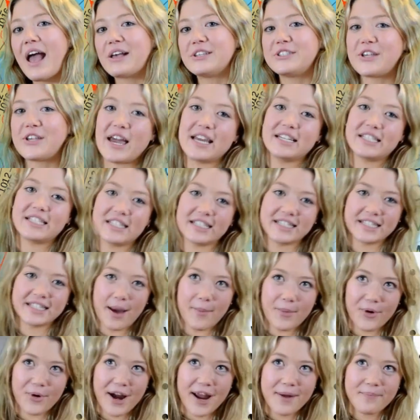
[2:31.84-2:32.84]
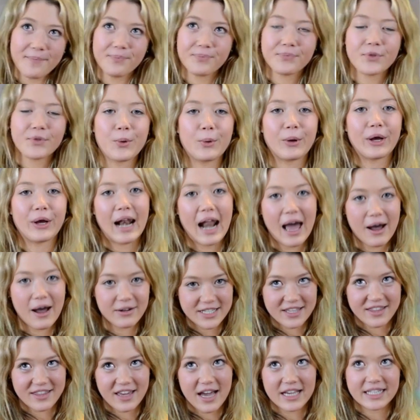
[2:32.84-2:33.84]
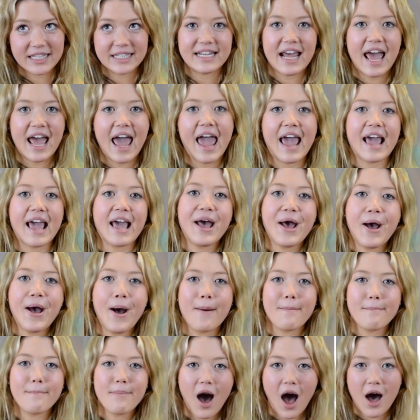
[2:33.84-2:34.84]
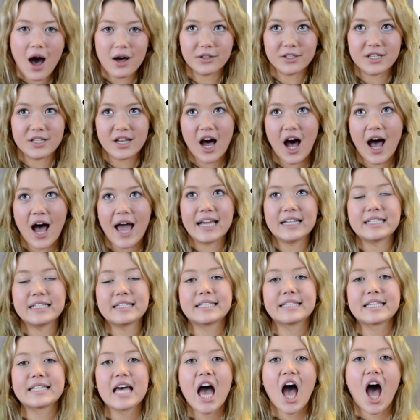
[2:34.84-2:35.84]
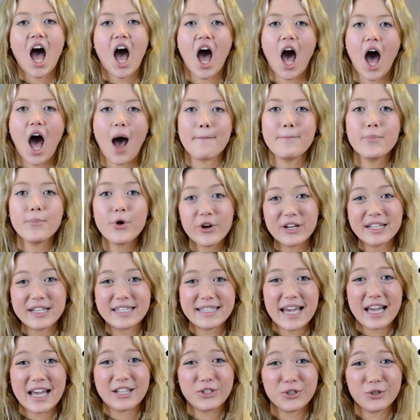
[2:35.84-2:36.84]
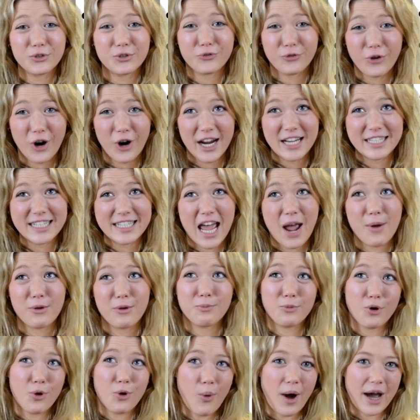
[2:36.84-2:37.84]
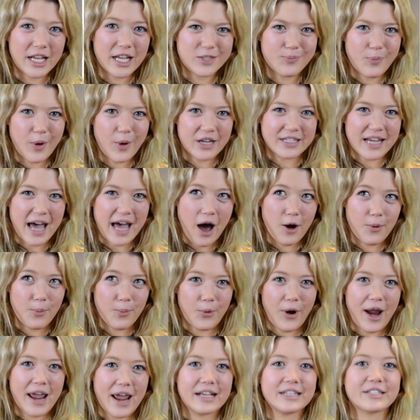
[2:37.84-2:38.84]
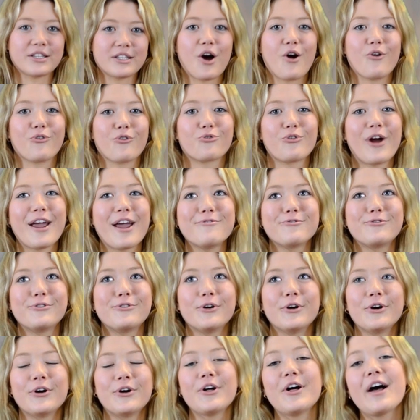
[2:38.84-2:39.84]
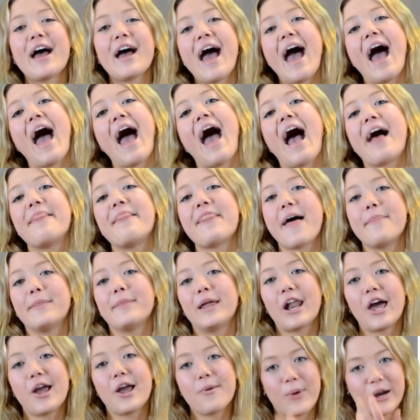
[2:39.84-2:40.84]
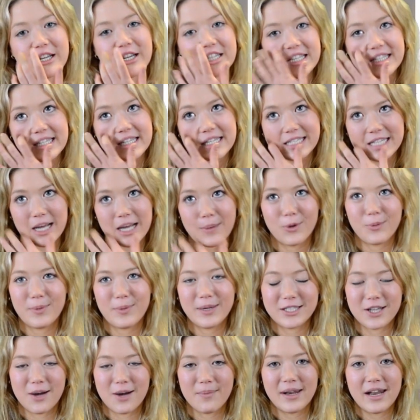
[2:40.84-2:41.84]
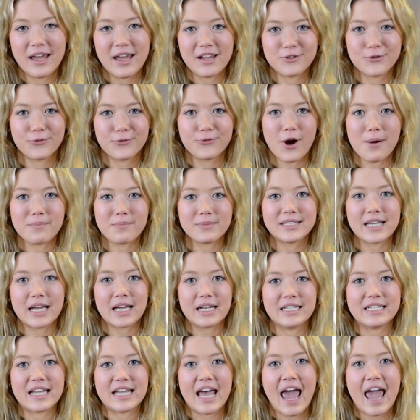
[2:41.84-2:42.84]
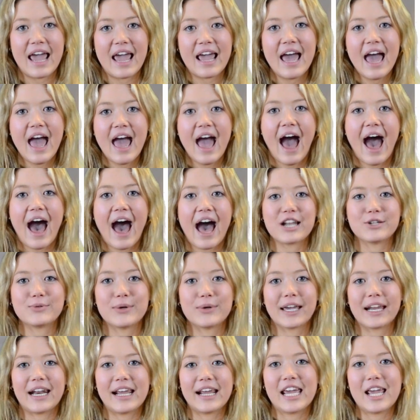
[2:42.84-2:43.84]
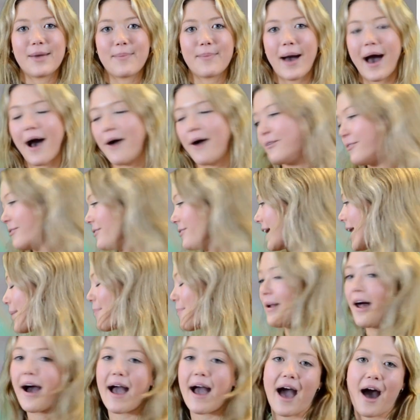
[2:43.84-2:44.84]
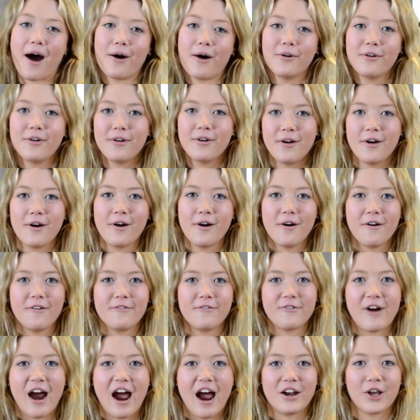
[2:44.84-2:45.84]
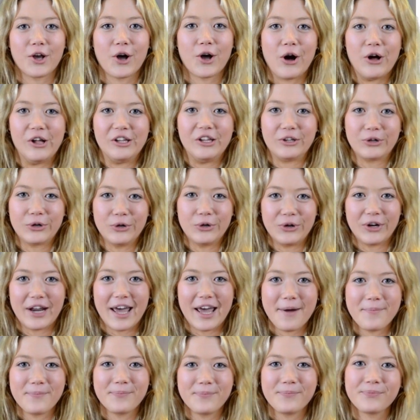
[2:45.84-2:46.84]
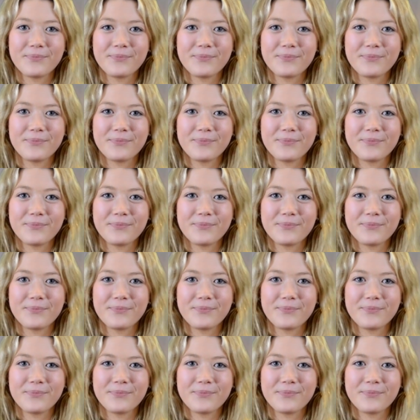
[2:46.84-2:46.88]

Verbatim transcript: So into the summary, cloudy Thursday, mild nights, um, more unsettled Friday with more widespread outbreaks of rainfall, and then the low pressure system will be dominant from Sunday, and we're going to keep out, keep an eye out for our Nicole in the corner.